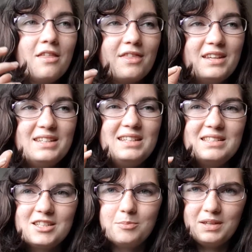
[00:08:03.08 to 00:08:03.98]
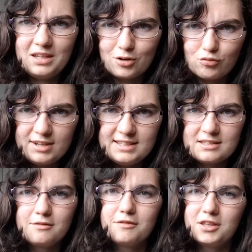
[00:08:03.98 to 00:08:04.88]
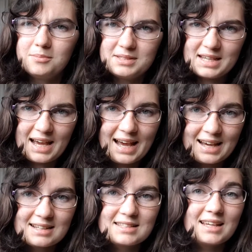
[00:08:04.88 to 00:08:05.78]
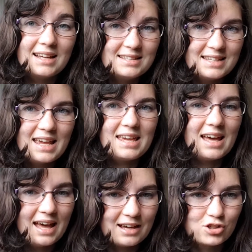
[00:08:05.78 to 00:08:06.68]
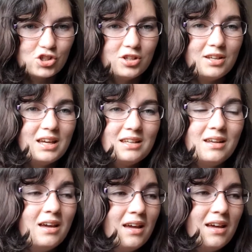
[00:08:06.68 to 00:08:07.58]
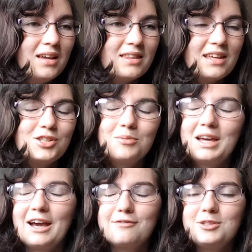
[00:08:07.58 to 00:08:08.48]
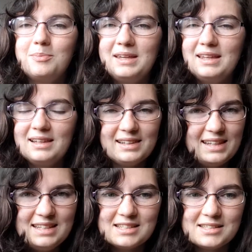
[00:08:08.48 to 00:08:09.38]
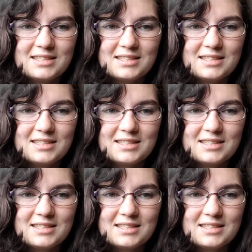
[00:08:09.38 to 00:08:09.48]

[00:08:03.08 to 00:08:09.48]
There needs to be a reason for them to act and take action, and they don't have to be leaders.